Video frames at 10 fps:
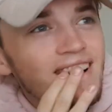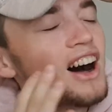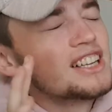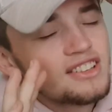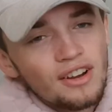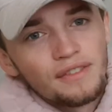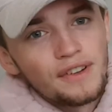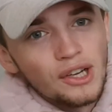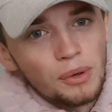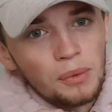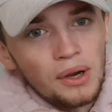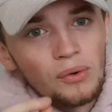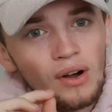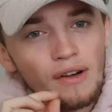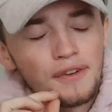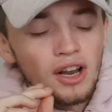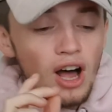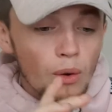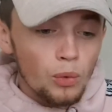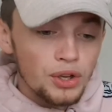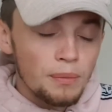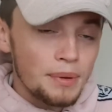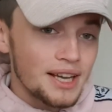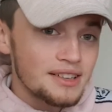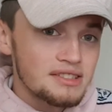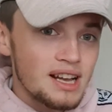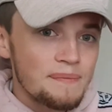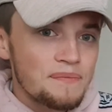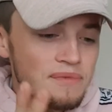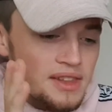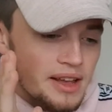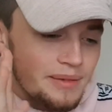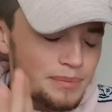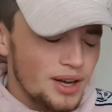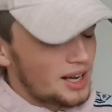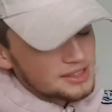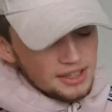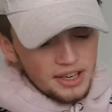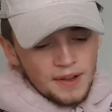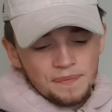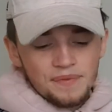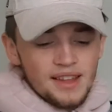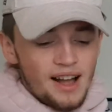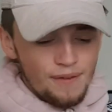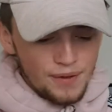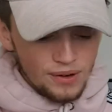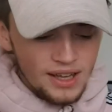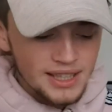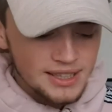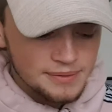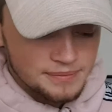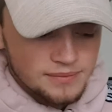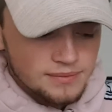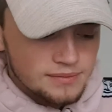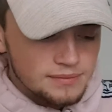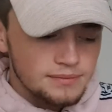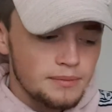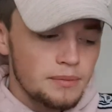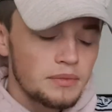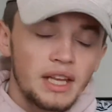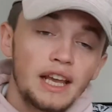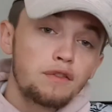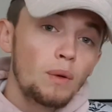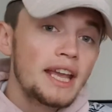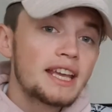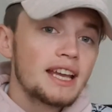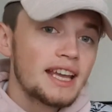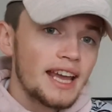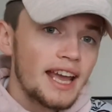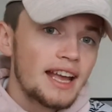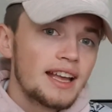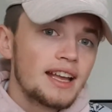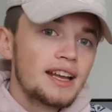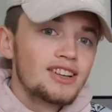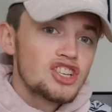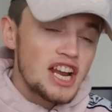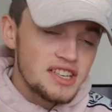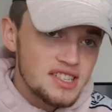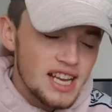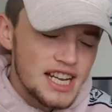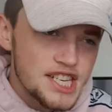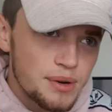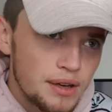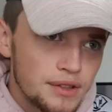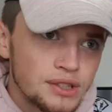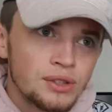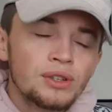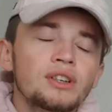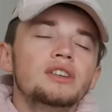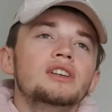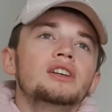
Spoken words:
I don't think we will. I feel like I want to big us up, but I don't know. I feel like if we can get Jadon Sancho over the door,